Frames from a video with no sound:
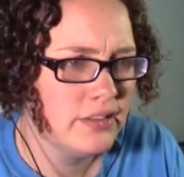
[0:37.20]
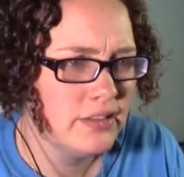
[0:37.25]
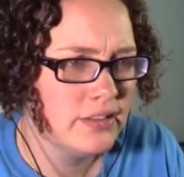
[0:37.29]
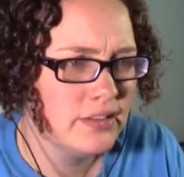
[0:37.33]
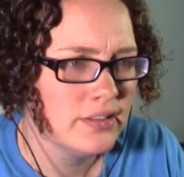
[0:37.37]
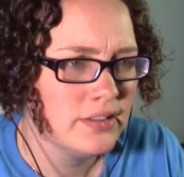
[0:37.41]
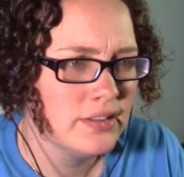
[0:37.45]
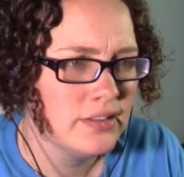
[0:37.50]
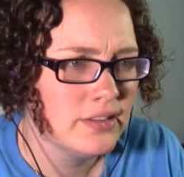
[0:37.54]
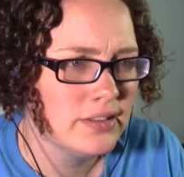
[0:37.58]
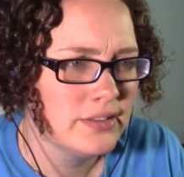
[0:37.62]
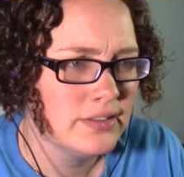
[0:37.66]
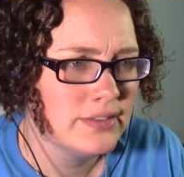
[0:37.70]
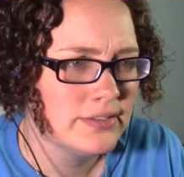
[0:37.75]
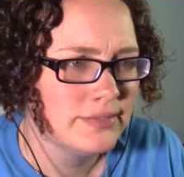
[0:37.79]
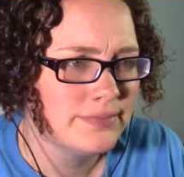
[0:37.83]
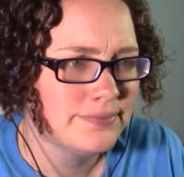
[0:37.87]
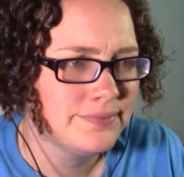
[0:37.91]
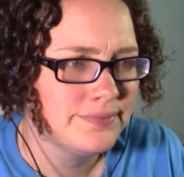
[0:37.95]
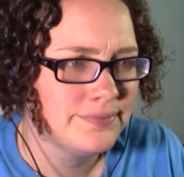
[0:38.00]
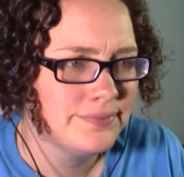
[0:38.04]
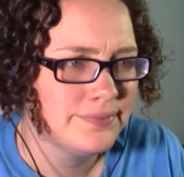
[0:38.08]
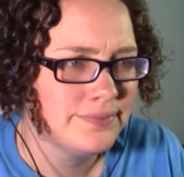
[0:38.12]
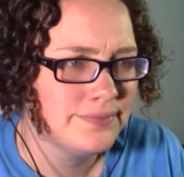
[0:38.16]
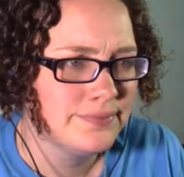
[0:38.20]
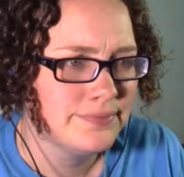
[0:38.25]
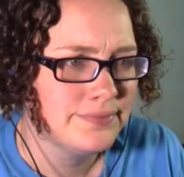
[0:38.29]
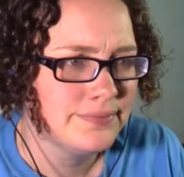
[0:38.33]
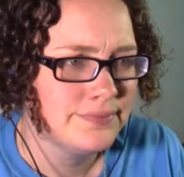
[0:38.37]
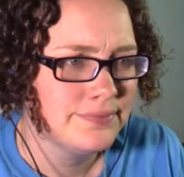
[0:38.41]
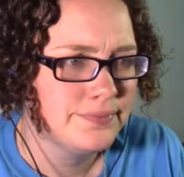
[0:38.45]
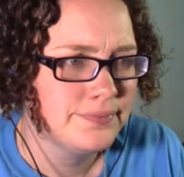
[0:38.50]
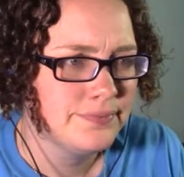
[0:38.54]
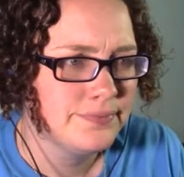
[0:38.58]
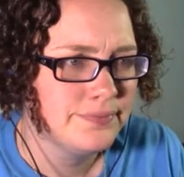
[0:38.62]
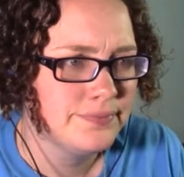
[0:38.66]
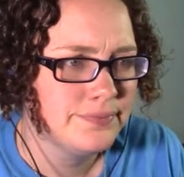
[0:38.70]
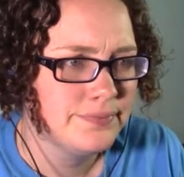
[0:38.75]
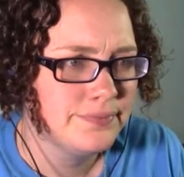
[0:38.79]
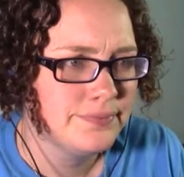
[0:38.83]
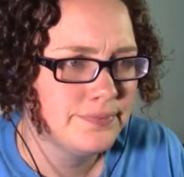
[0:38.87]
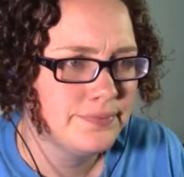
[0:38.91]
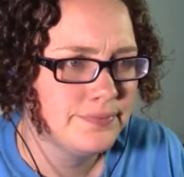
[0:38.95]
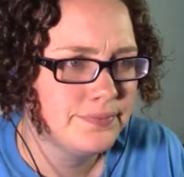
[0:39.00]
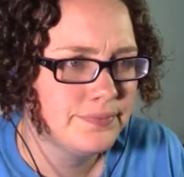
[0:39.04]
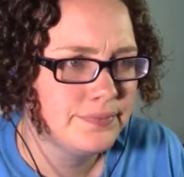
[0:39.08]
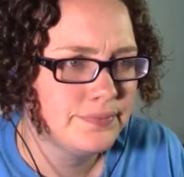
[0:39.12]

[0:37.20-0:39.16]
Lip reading: No one is speaking in this clip.